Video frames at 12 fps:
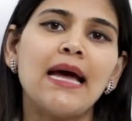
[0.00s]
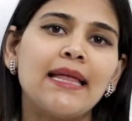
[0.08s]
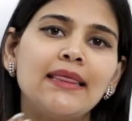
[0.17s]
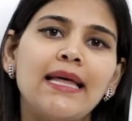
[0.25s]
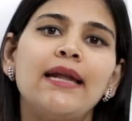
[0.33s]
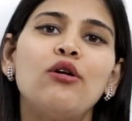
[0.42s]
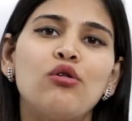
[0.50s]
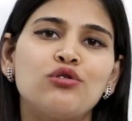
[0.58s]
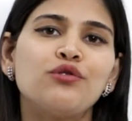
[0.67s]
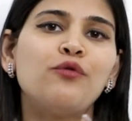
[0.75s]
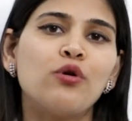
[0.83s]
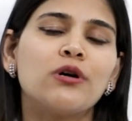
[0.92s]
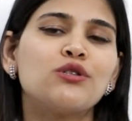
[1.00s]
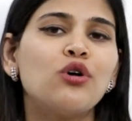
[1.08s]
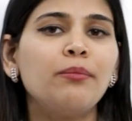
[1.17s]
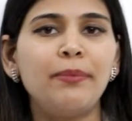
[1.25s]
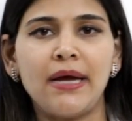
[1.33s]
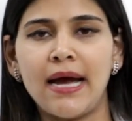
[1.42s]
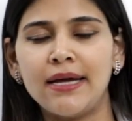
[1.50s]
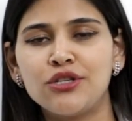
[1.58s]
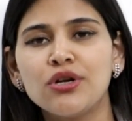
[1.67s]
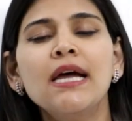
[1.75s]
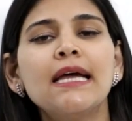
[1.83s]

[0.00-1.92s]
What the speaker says: and then also focus on PIH.